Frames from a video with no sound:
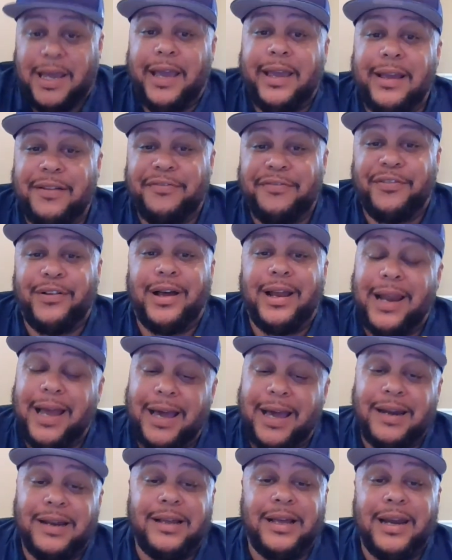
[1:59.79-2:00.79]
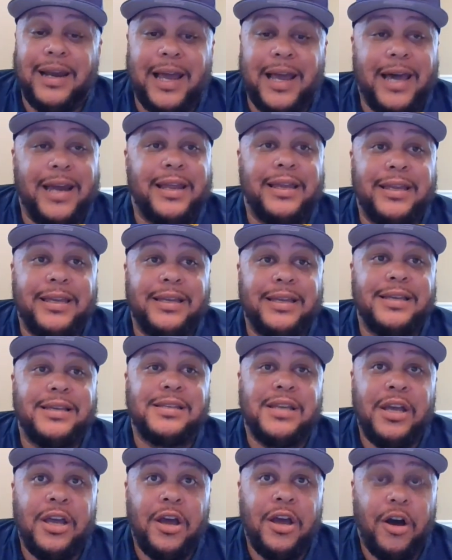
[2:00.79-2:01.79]
like for a lot of
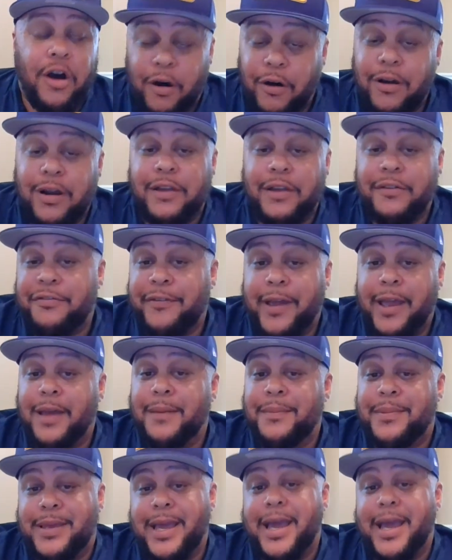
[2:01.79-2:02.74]
his Hall of Fame